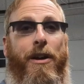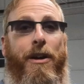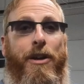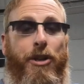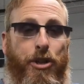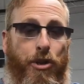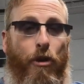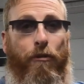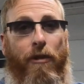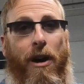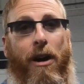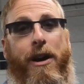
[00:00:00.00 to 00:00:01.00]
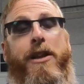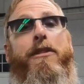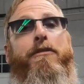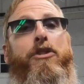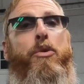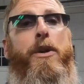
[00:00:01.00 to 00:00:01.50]
so far in the
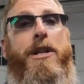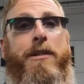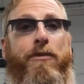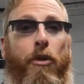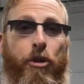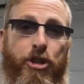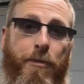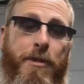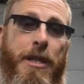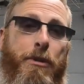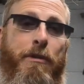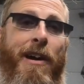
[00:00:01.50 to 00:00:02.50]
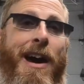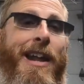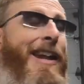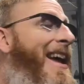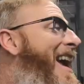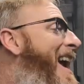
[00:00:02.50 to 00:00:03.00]
few weeks of ownership since we've had
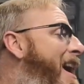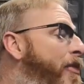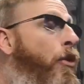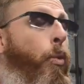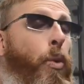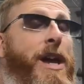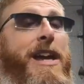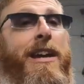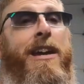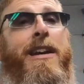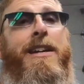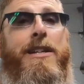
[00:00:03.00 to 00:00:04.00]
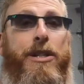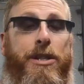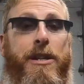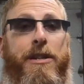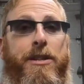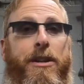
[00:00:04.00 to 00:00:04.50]
it and the week
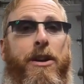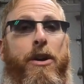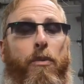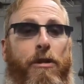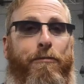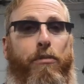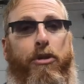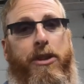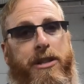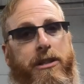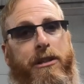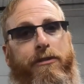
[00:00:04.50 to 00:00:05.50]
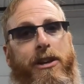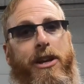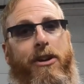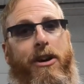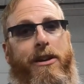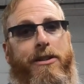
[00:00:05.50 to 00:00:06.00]
since we've put this lift
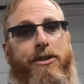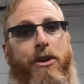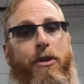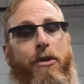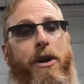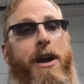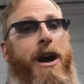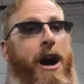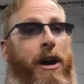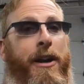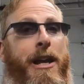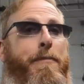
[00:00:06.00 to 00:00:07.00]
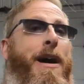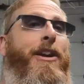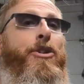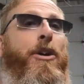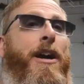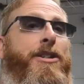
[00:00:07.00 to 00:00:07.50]
kit on. So I'm going to come back
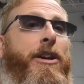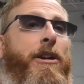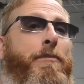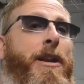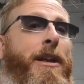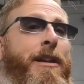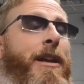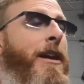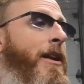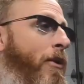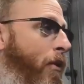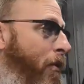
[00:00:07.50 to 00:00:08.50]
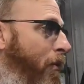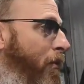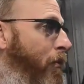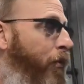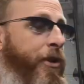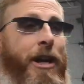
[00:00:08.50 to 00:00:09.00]
to you guys here in a minute.
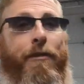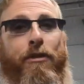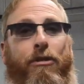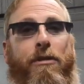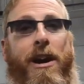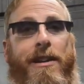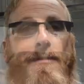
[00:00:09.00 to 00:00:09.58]
We'll take it for a ride.